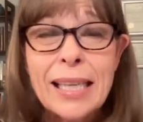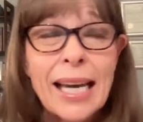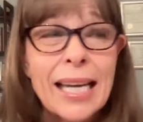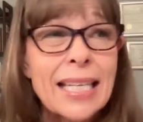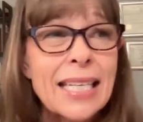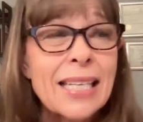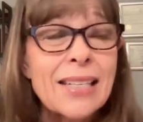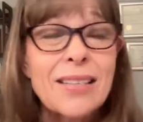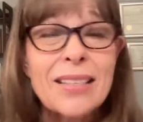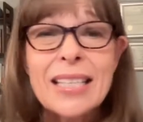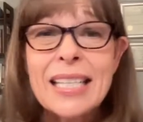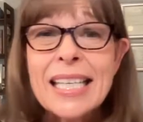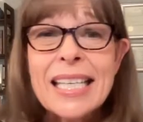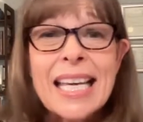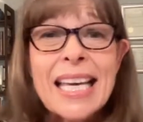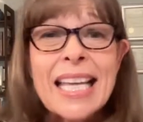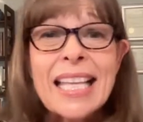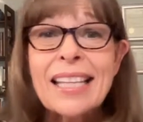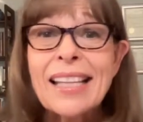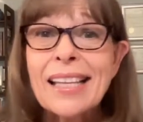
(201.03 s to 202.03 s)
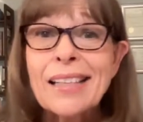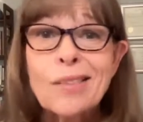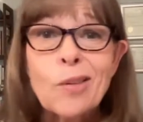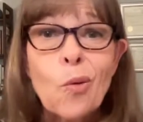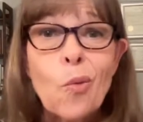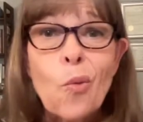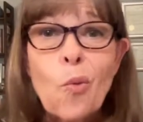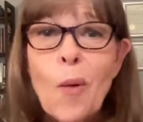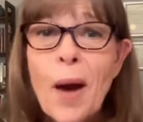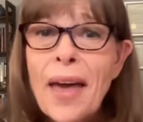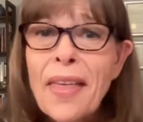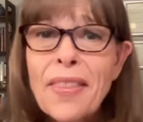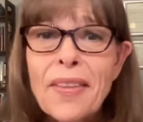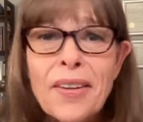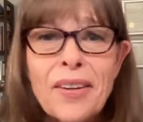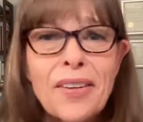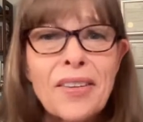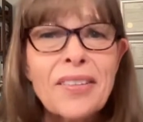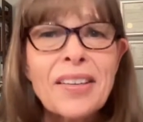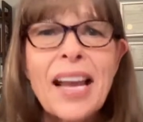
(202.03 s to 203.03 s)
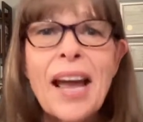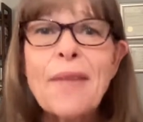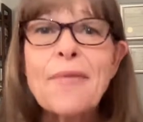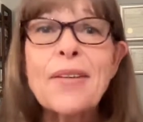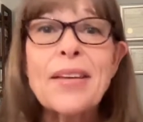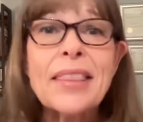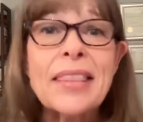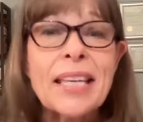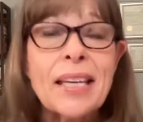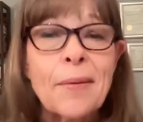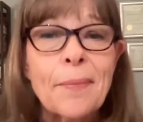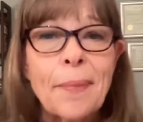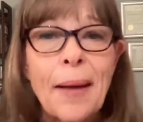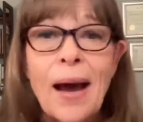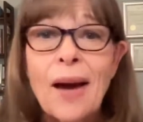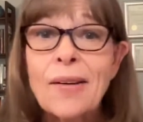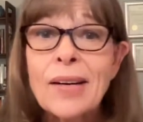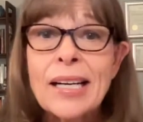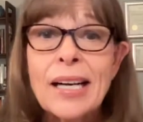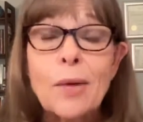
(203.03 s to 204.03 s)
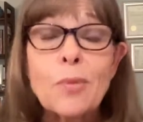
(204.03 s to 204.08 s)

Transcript: I didn't like the weather, everything about it.